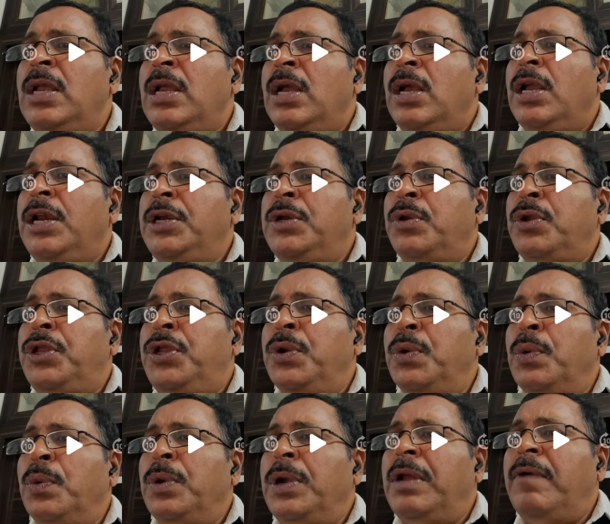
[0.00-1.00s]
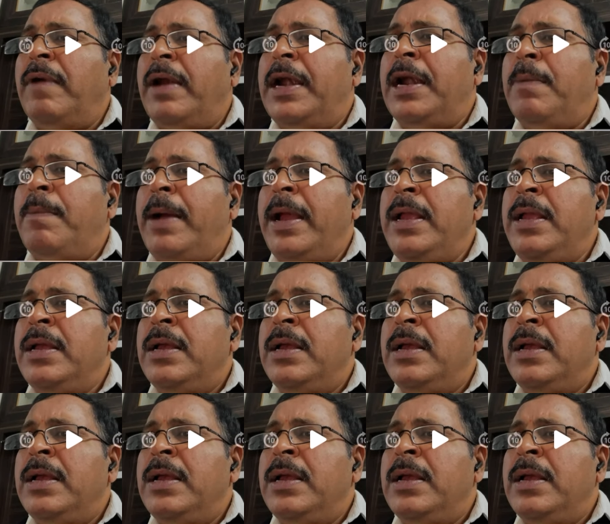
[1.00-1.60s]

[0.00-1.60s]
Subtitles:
into q divided by